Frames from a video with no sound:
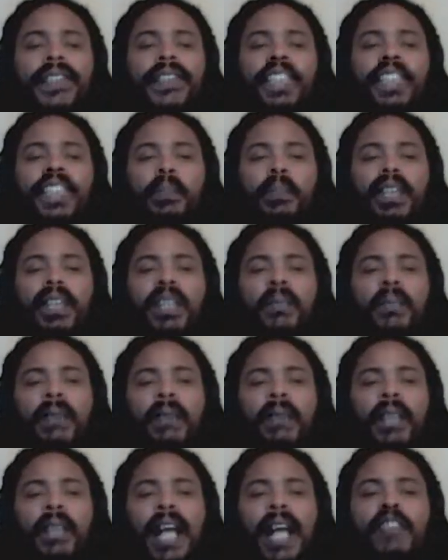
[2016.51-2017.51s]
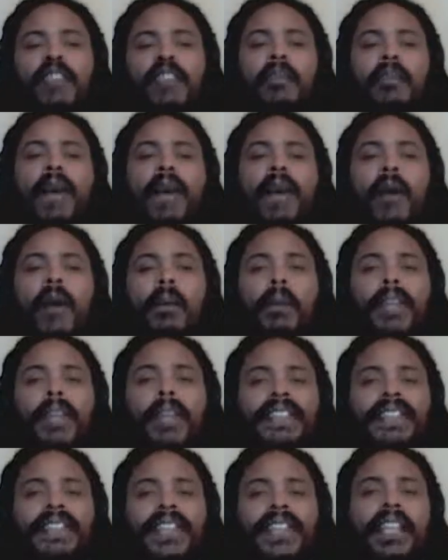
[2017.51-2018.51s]
these people out of power
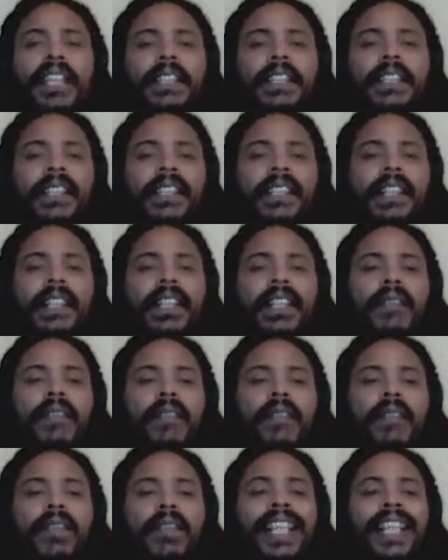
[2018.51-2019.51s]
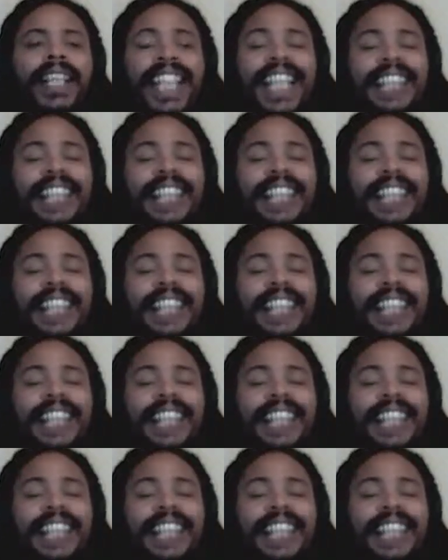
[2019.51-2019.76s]
by sinking to their level?